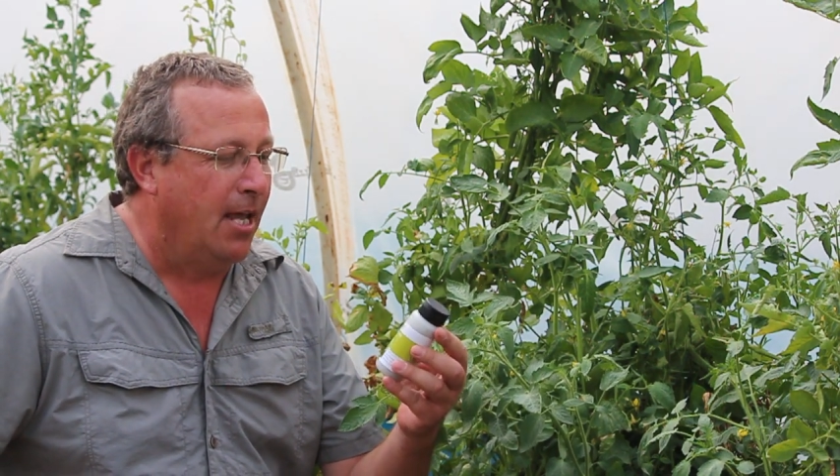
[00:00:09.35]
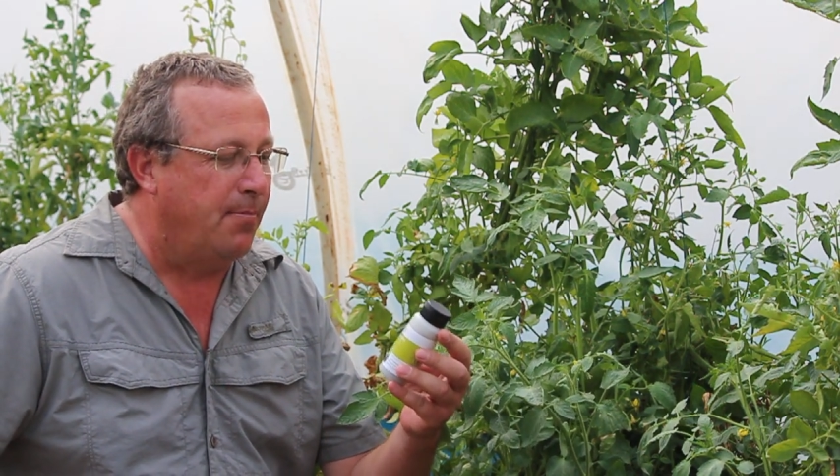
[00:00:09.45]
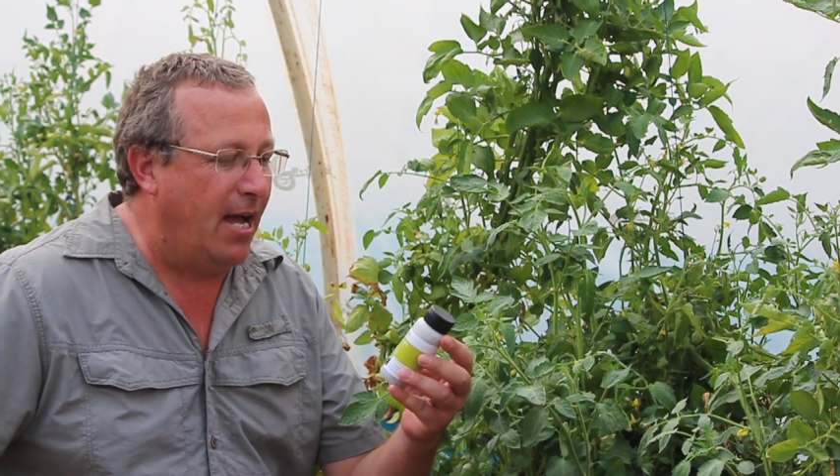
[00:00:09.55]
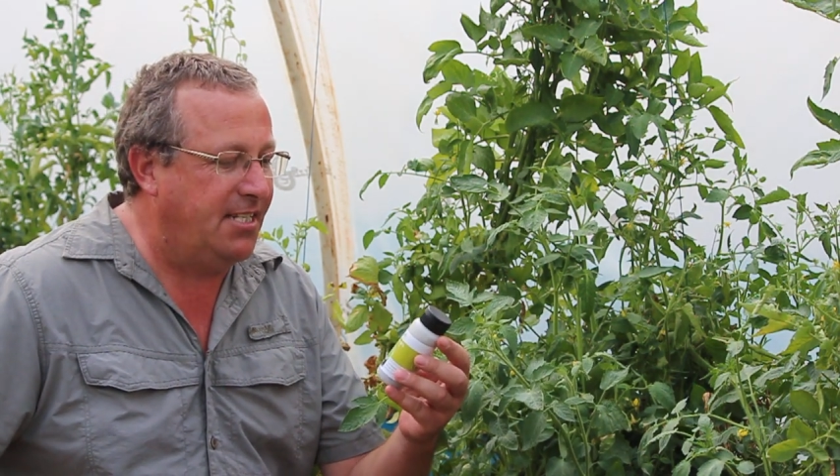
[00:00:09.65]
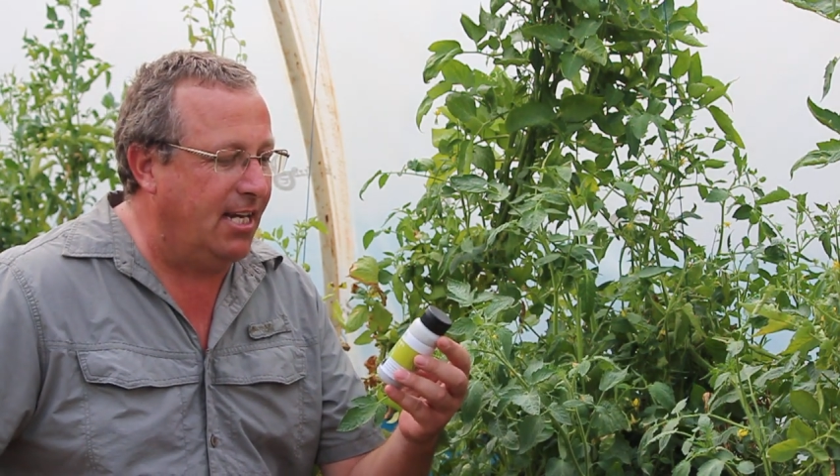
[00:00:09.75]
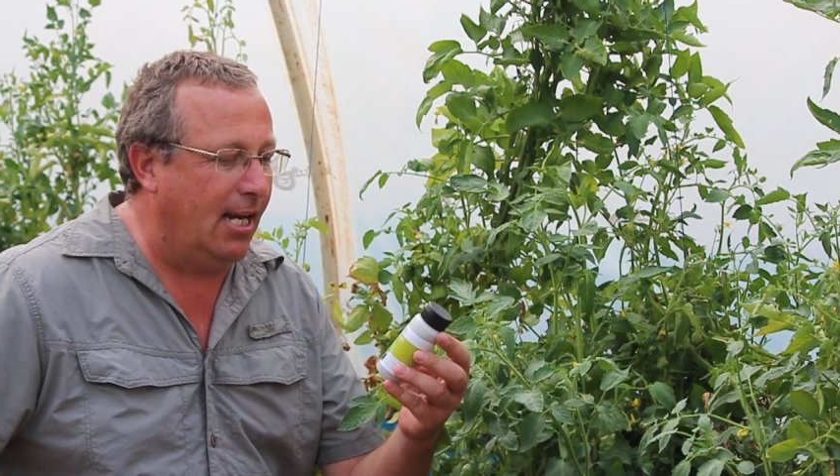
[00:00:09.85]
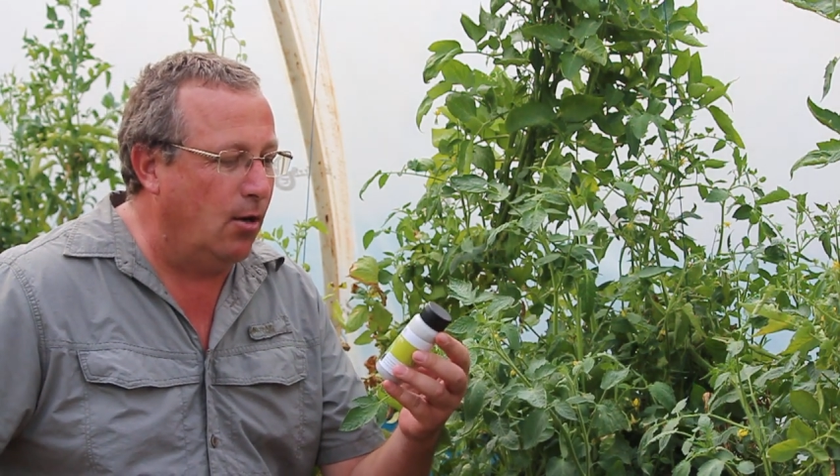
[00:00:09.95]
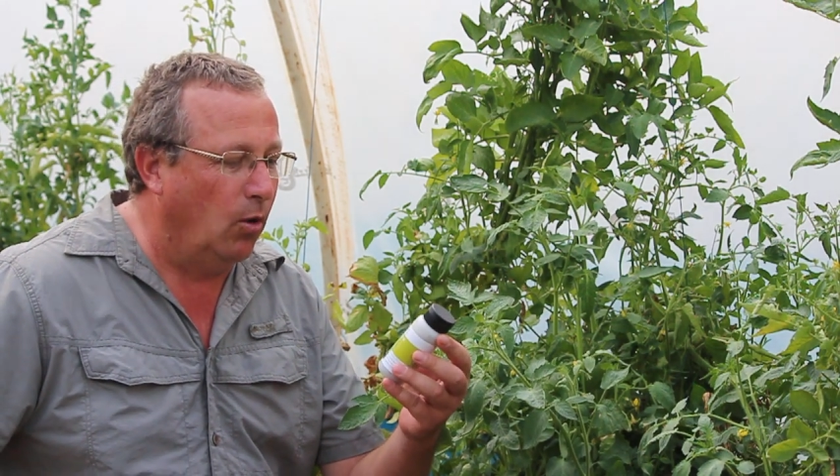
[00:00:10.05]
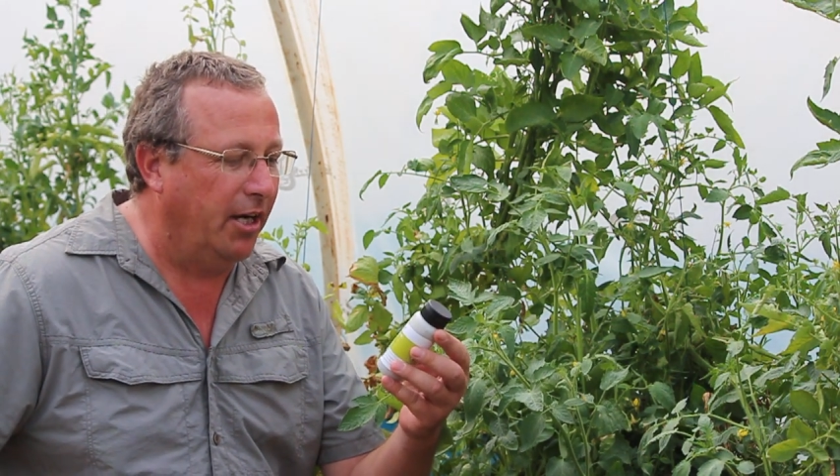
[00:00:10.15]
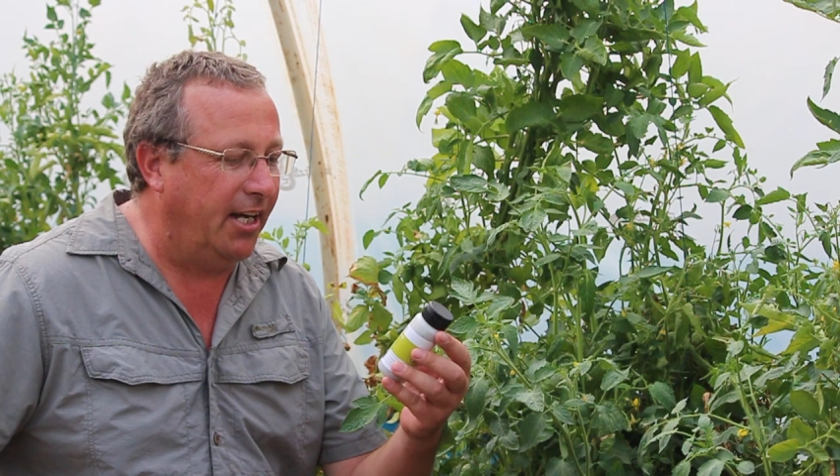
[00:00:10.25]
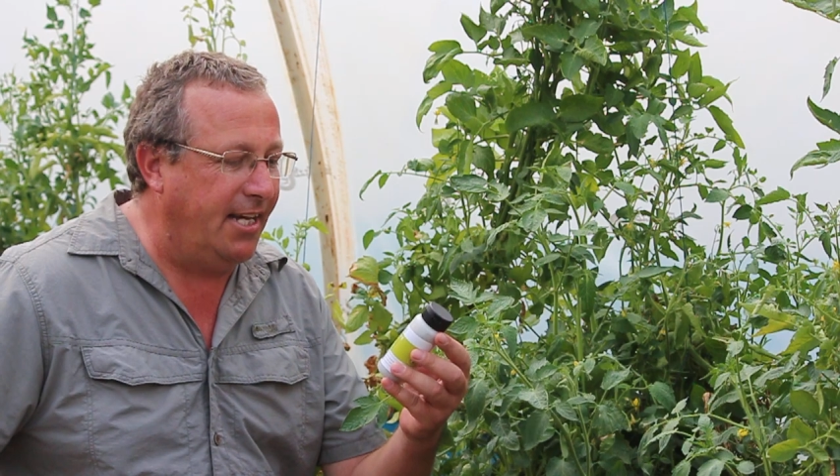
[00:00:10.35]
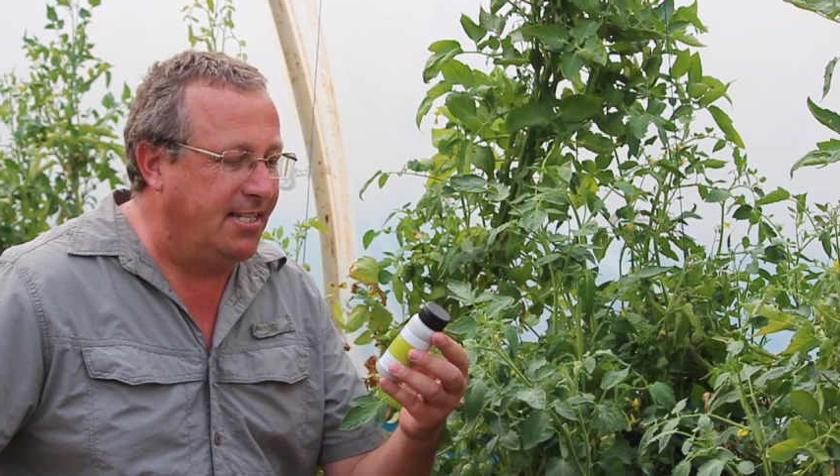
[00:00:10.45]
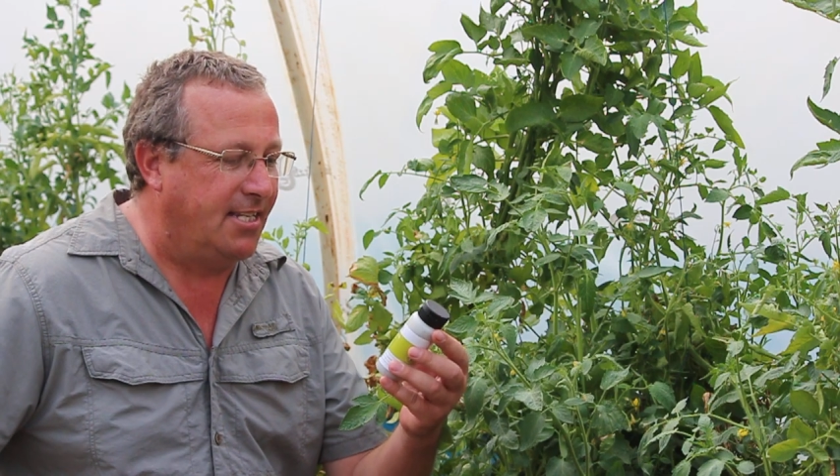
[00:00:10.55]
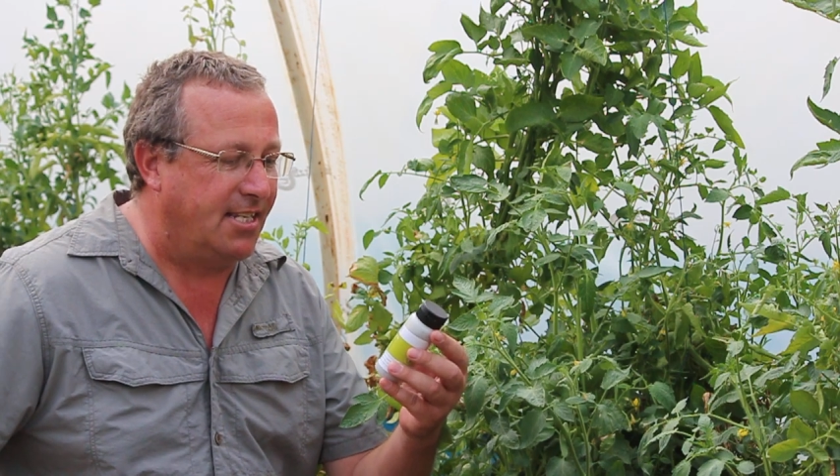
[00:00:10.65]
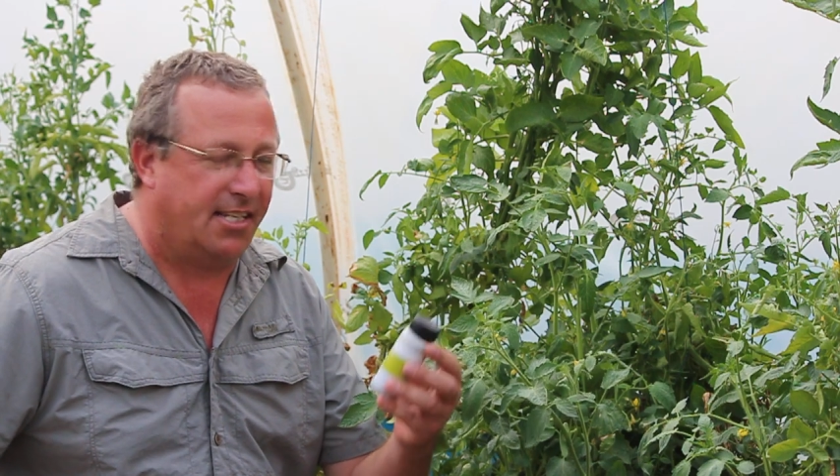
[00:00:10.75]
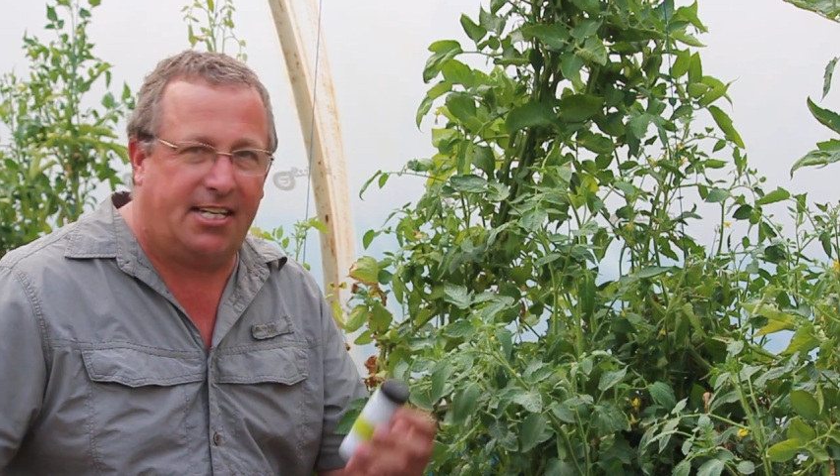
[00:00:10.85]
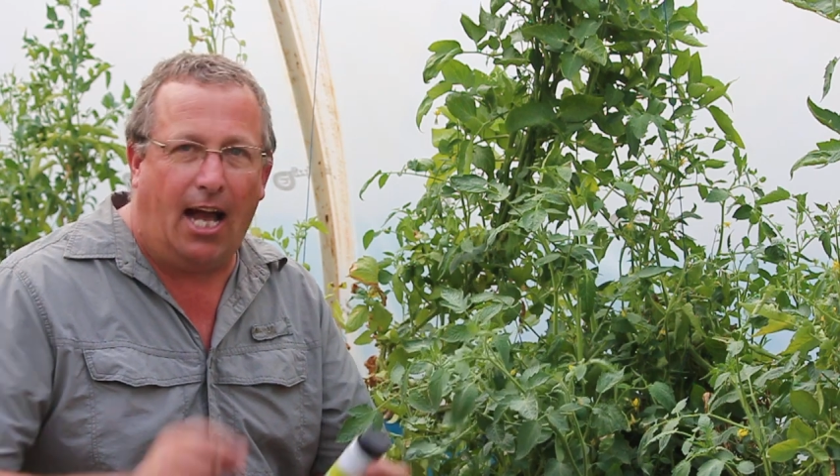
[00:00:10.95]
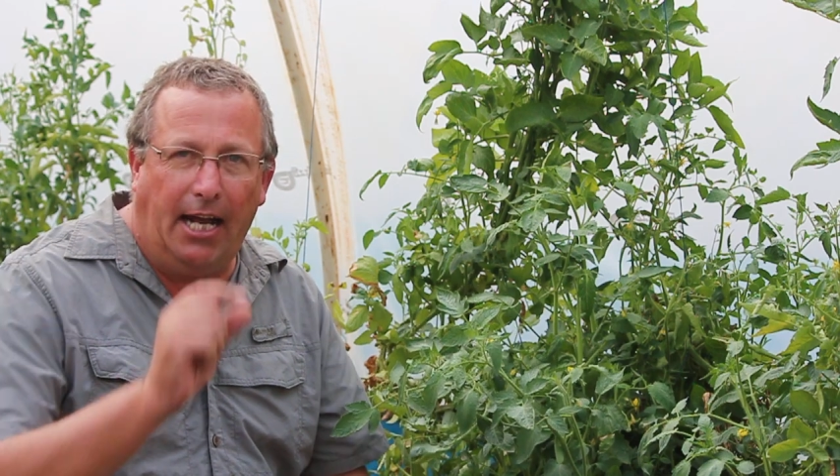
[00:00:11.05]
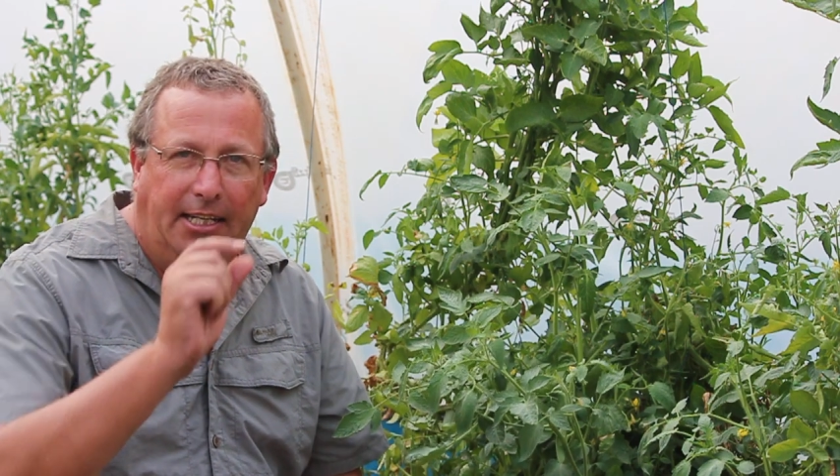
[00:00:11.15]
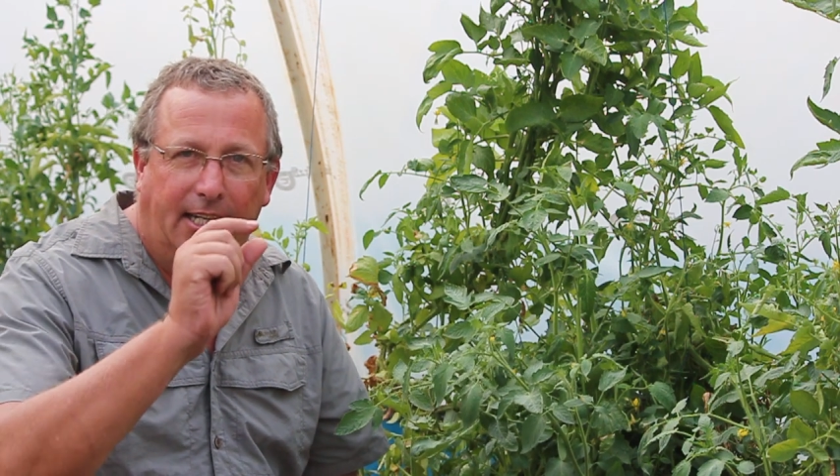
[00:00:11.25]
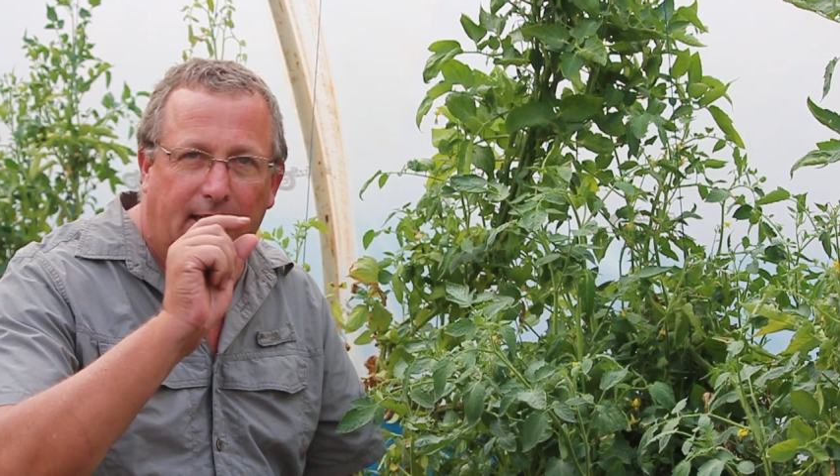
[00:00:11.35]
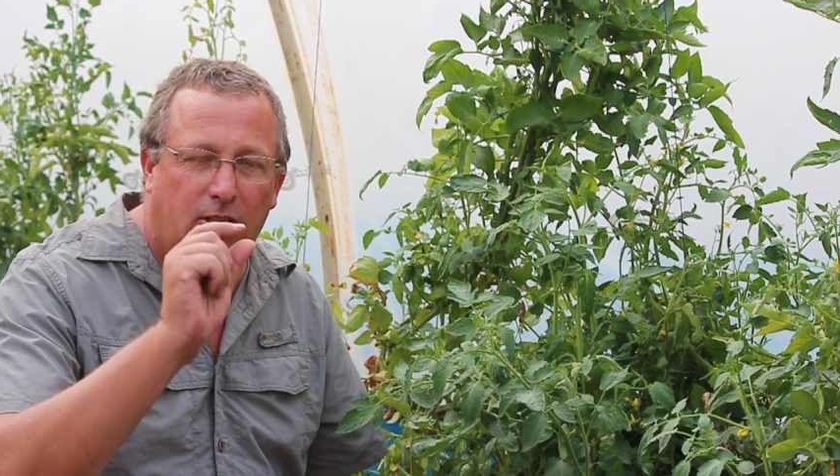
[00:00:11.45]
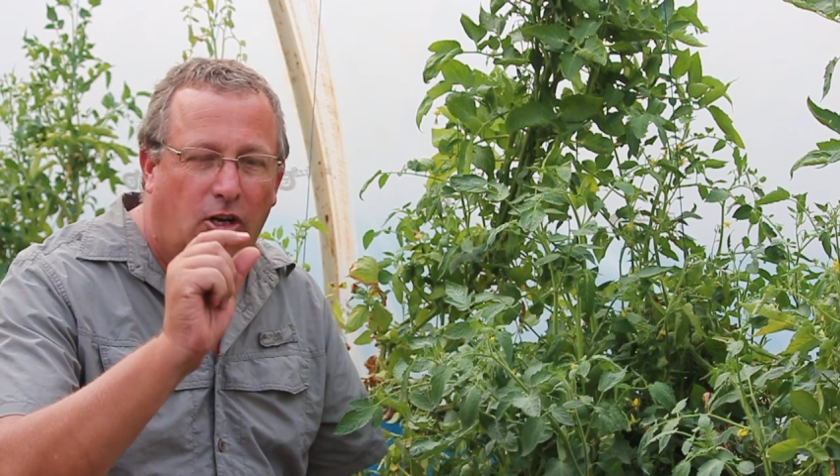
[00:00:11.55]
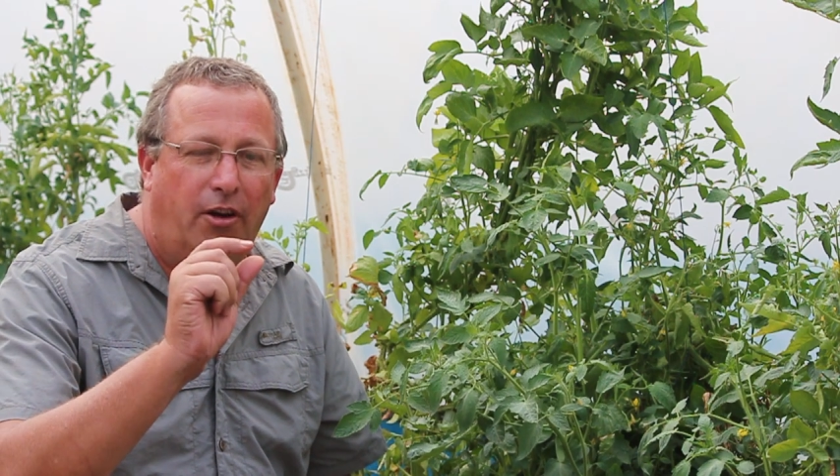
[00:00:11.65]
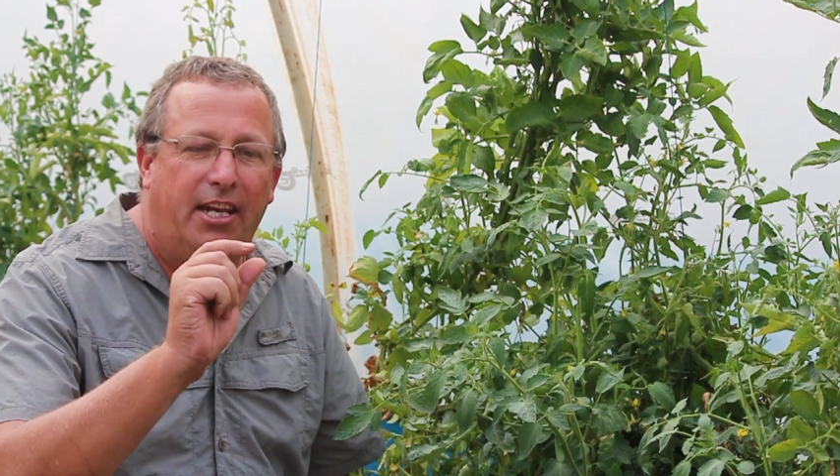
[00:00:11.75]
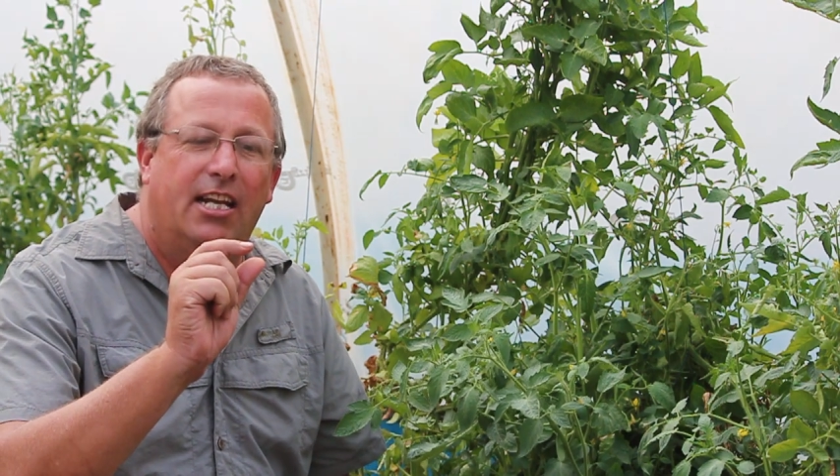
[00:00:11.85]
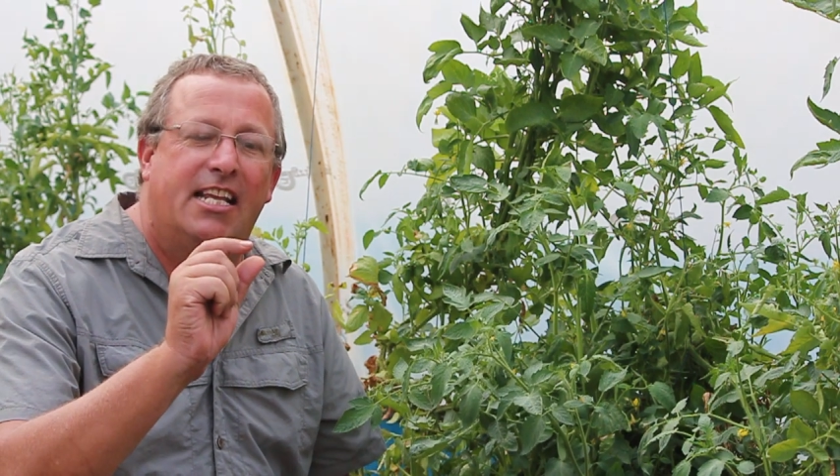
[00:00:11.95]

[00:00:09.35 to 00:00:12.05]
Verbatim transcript: Basically what it is, it's a tiny little green,